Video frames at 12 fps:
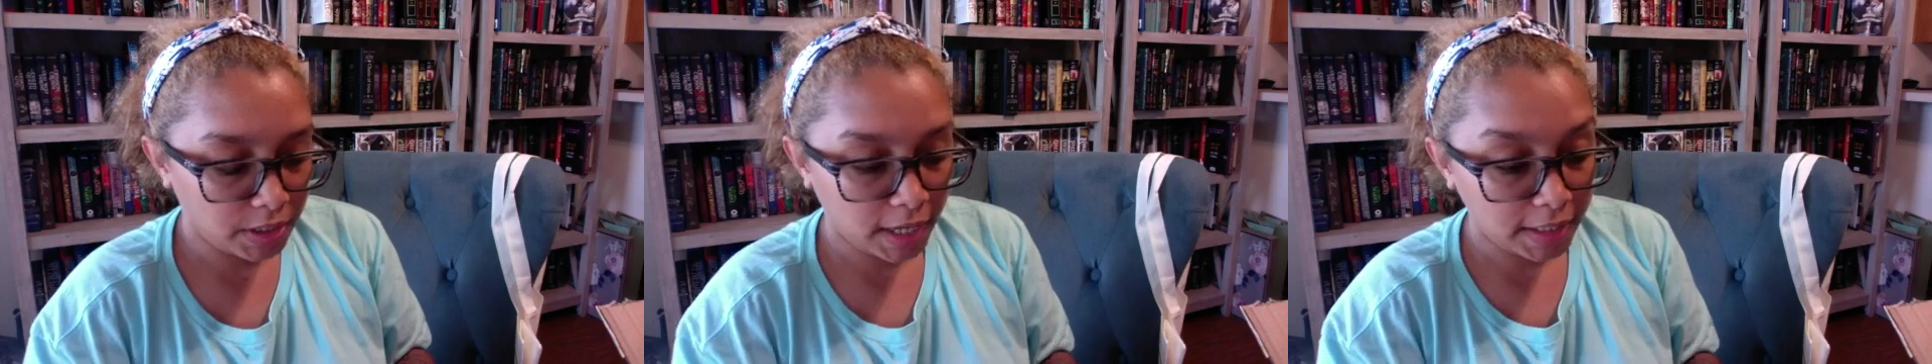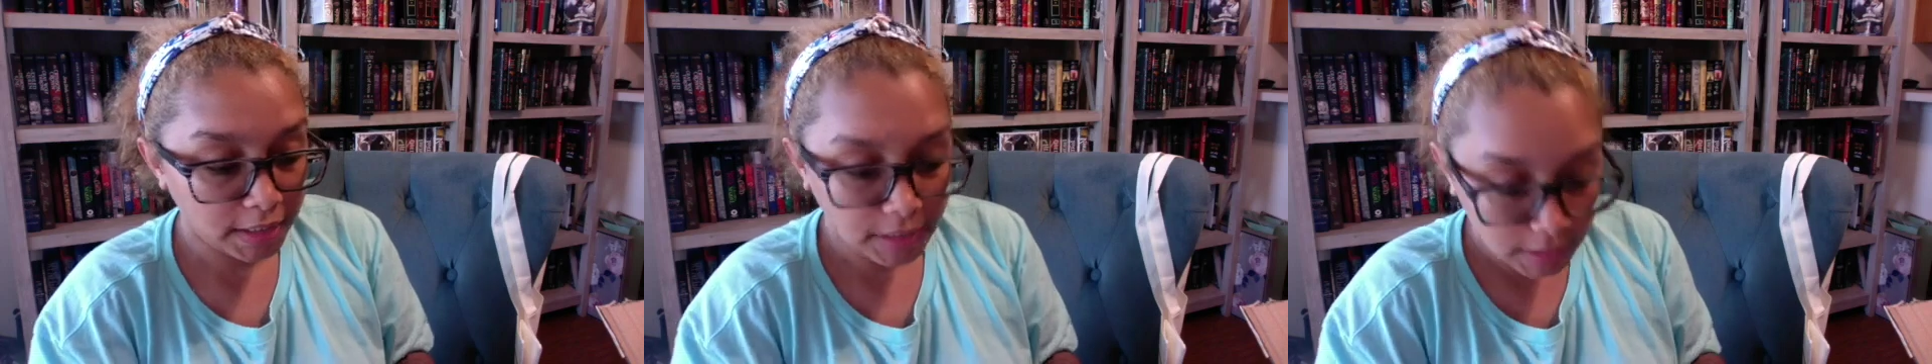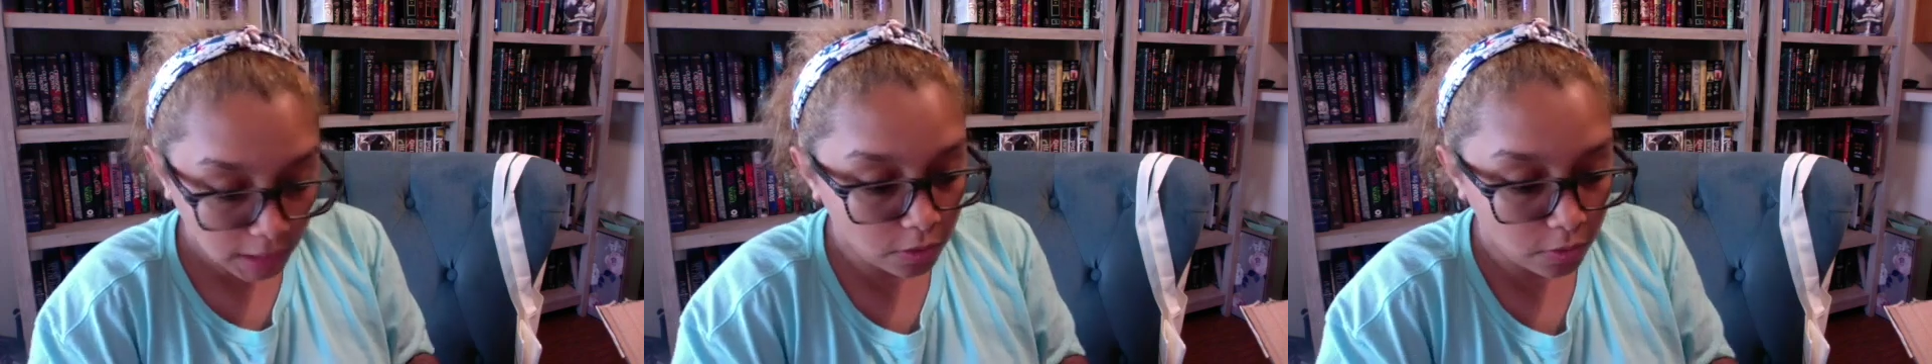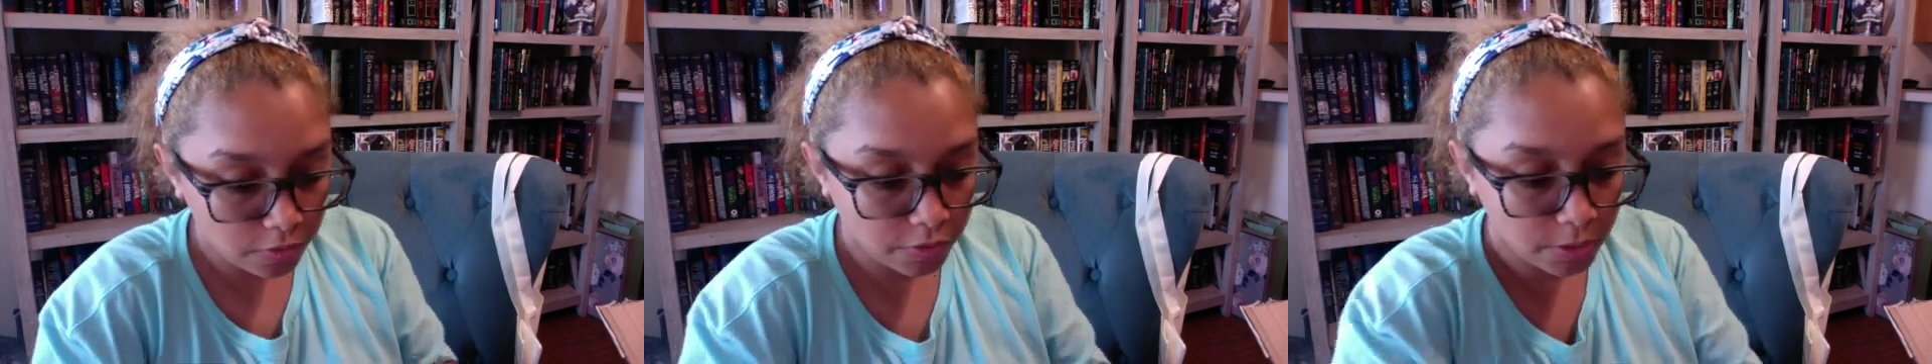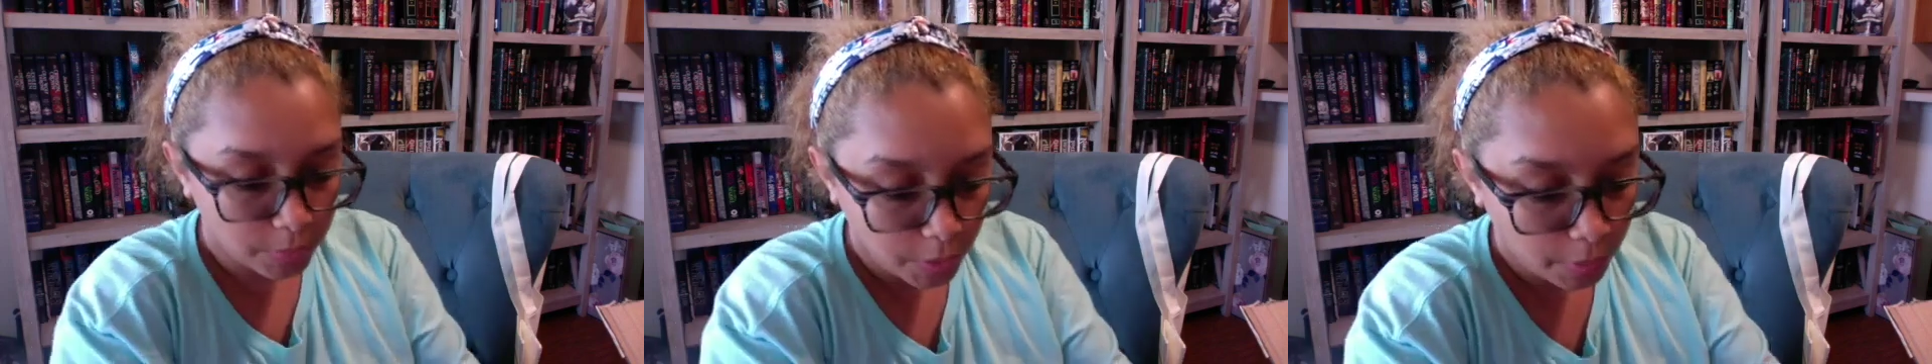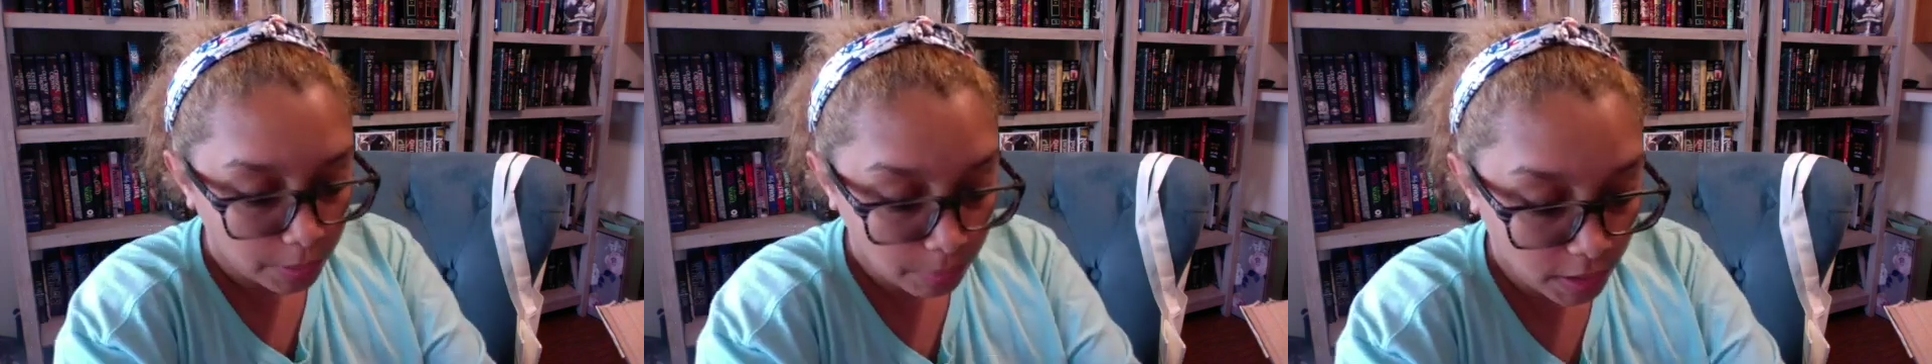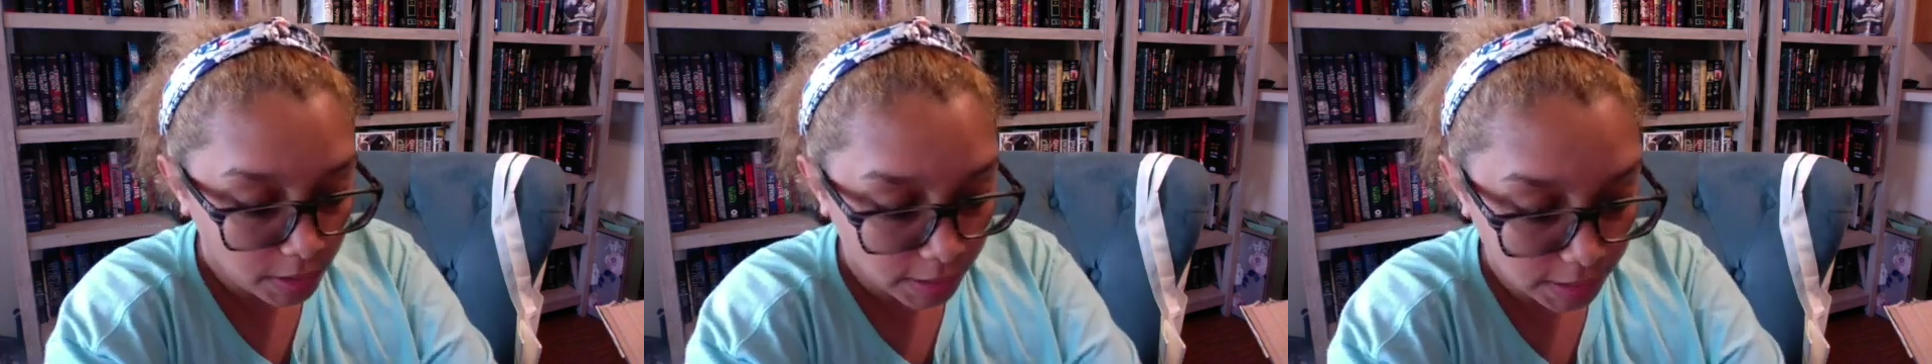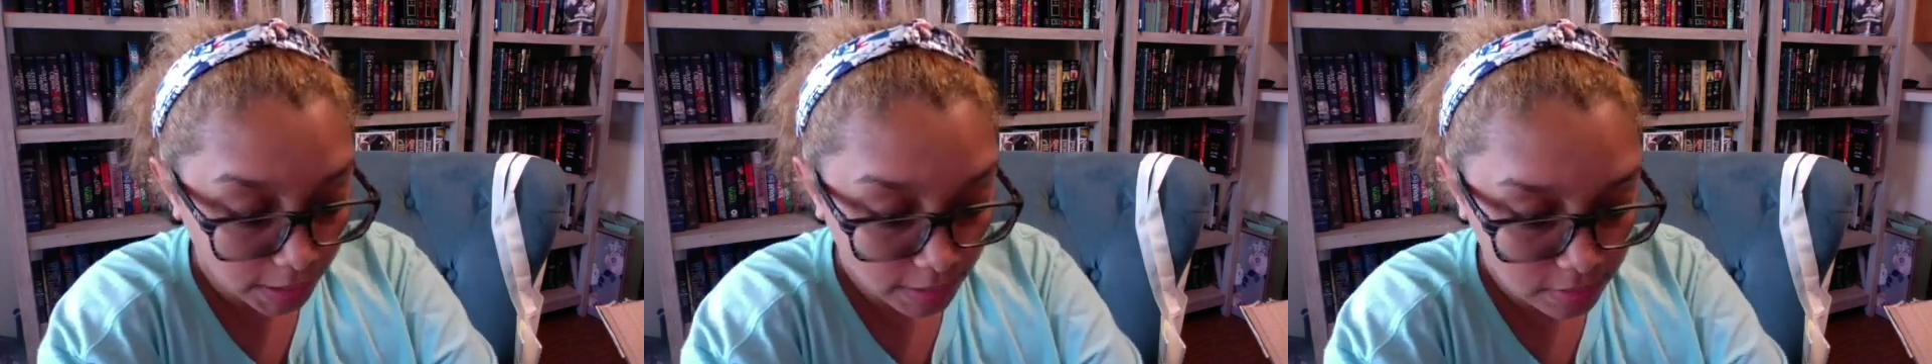I can get over a broken mug, I
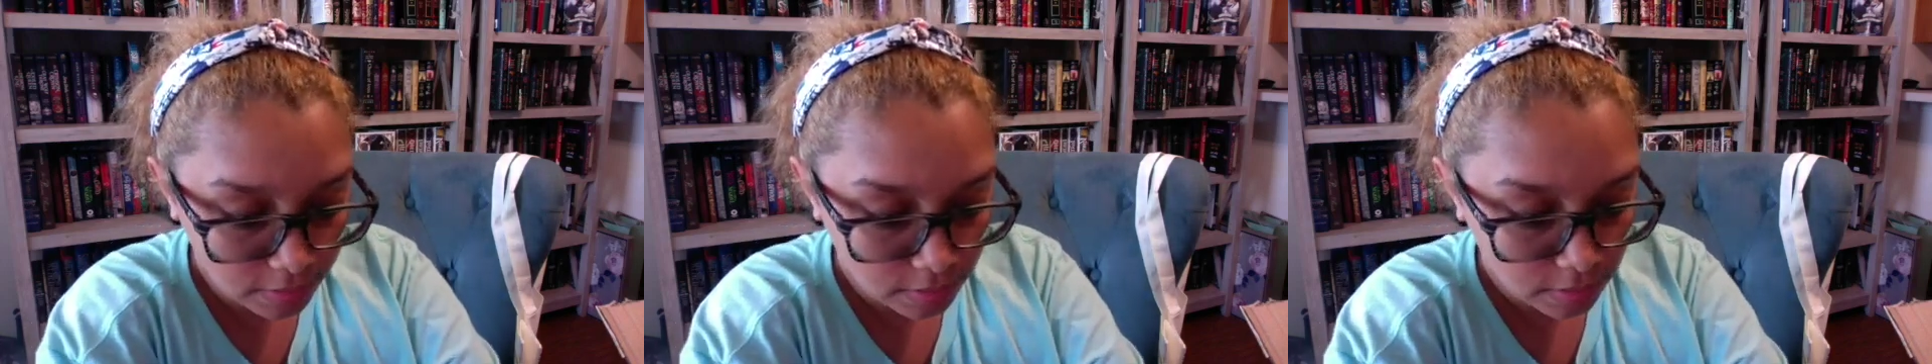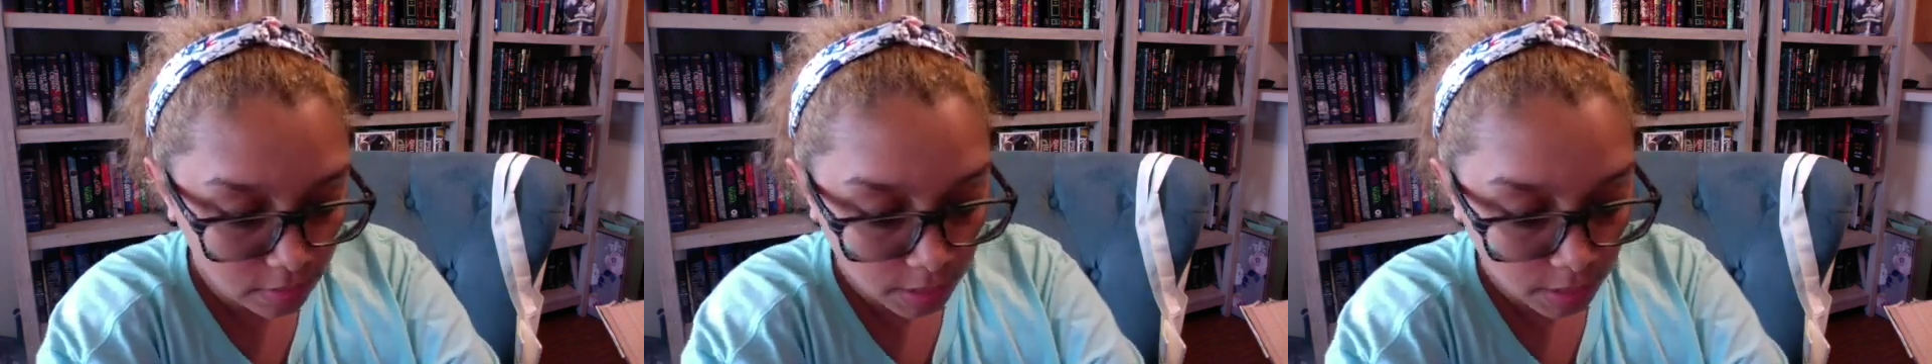guess.